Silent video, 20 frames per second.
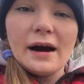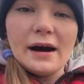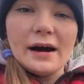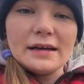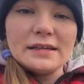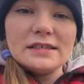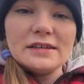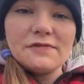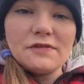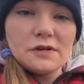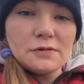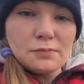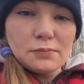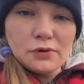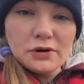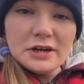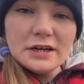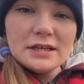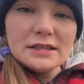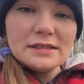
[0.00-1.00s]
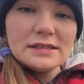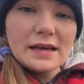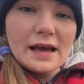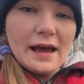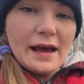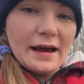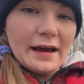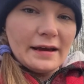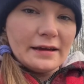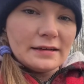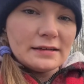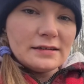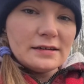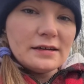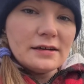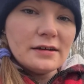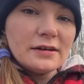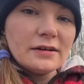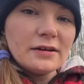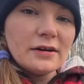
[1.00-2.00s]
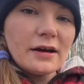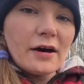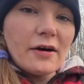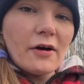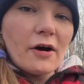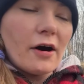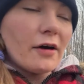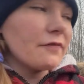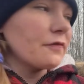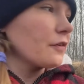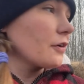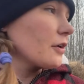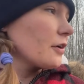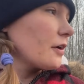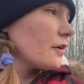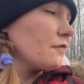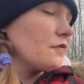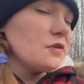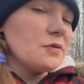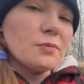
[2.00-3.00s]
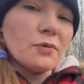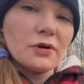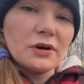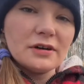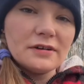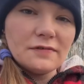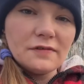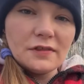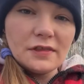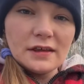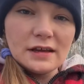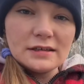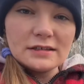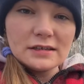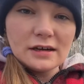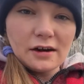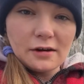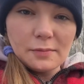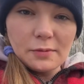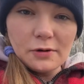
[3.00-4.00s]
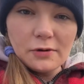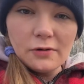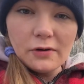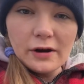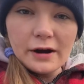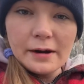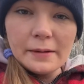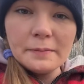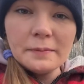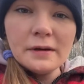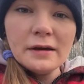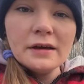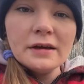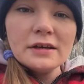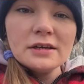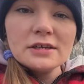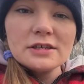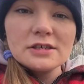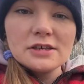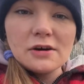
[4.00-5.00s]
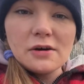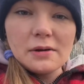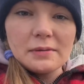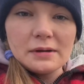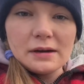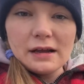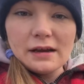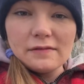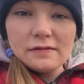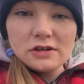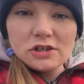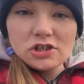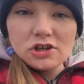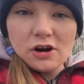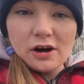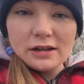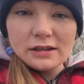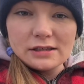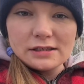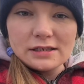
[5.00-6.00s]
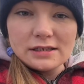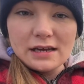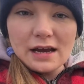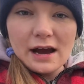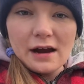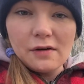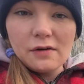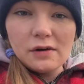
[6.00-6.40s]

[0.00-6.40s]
different breeds and offer a few more different things in our program. So I'm gonna give it a shot and see how